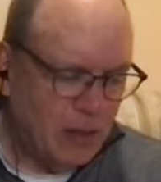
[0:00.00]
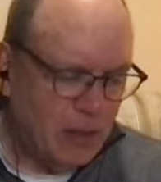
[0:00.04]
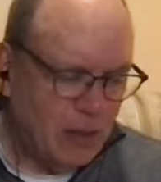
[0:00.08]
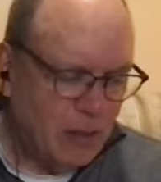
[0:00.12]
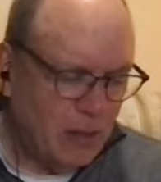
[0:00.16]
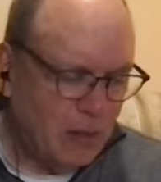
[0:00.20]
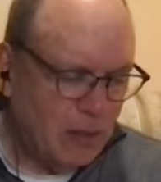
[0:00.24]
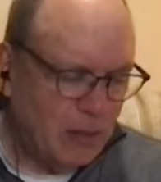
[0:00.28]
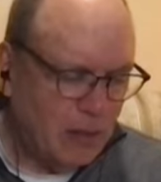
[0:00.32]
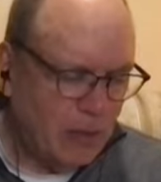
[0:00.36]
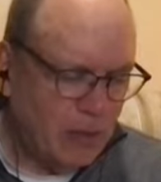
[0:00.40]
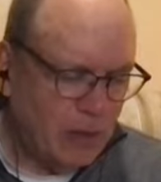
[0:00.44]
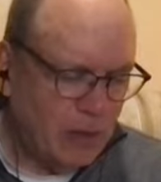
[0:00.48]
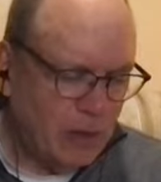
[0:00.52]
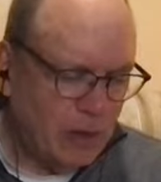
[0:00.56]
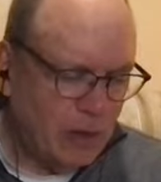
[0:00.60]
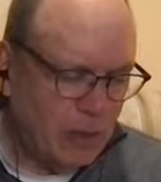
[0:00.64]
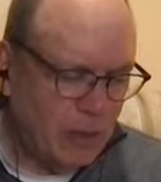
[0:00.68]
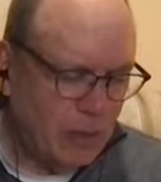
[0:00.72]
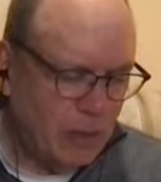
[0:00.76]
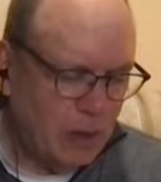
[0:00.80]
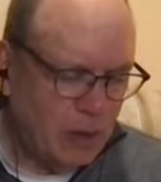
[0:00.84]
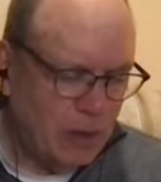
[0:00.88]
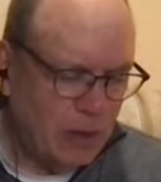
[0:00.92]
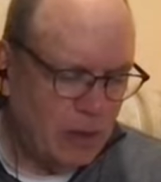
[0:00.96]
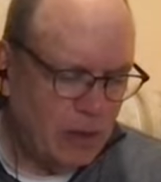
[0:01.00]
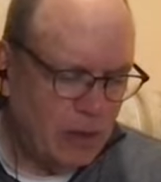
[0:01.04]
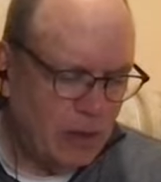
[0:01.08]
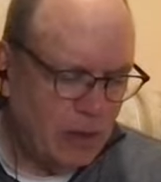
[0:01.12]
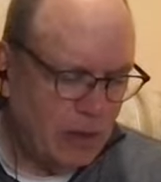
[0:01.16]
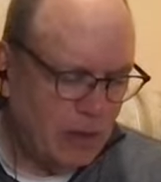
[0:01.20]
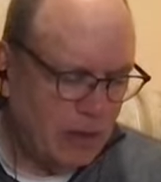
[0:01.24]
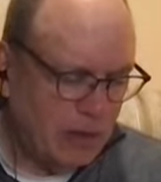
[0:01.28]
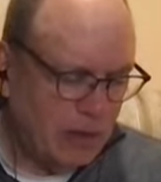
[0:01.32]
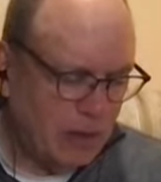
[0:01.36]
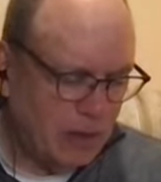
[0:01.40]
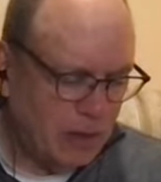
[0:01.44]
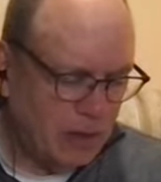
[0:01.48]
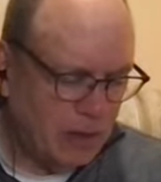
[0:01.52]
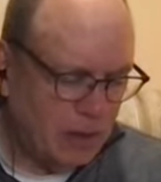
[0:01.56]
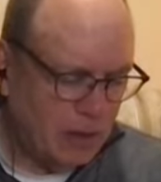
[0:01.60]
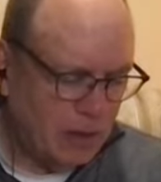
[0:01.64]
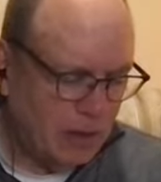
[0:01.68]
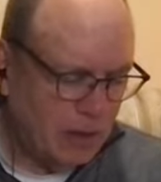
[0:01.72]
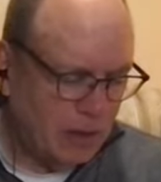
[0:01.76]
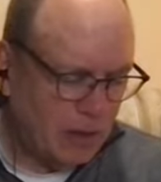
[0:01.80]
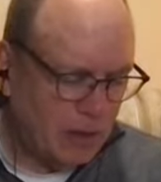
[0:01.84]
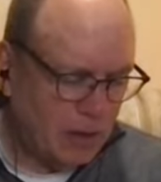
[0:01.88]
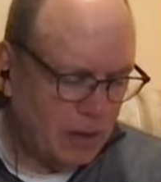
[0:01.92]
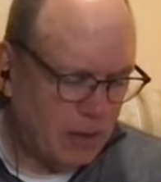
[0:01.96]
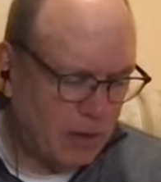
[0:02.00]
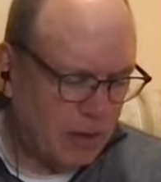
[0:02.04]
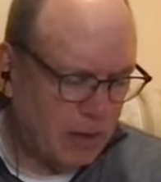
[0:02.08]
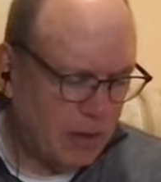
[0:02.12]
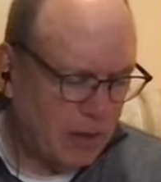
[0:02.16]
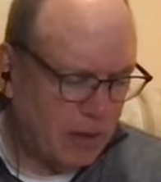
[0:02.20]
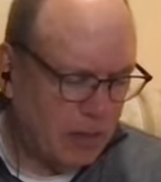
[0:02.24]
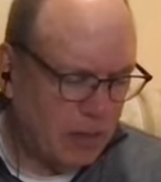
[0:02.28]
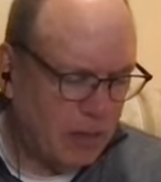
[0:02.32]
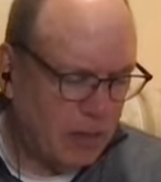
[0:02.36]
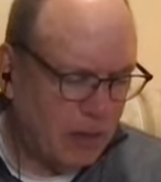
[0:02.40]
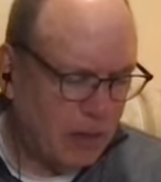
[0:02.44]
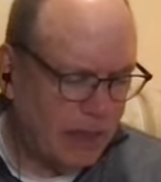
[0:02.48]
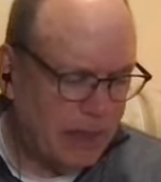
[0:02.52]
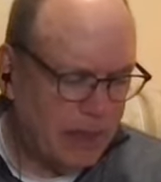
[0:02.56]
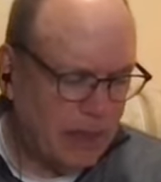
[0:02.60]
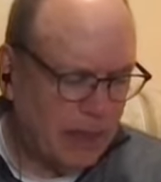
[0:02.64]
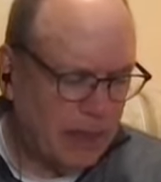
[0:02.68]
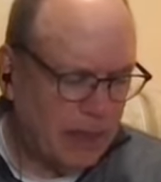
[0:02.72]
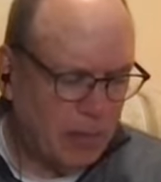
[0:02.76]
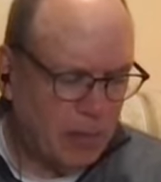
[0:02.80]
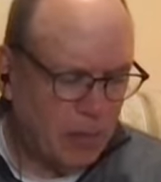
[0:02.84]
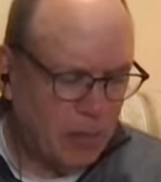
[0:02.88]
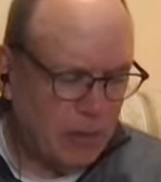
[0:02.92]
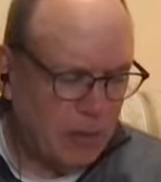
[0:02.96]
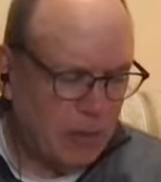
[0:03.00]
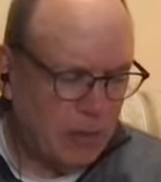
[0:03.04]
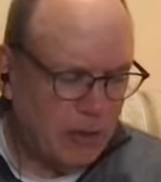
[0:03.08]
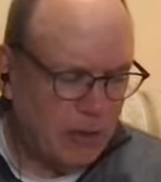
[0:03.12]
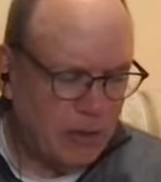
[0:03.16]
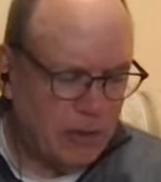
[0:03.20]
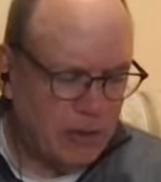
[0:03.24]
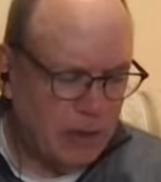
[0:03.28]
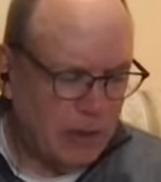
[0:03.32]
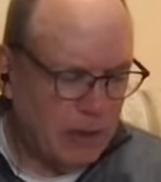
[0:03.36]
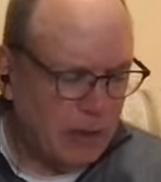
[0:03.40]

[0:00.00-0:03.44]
which for some reason it's called Humbly Humbled.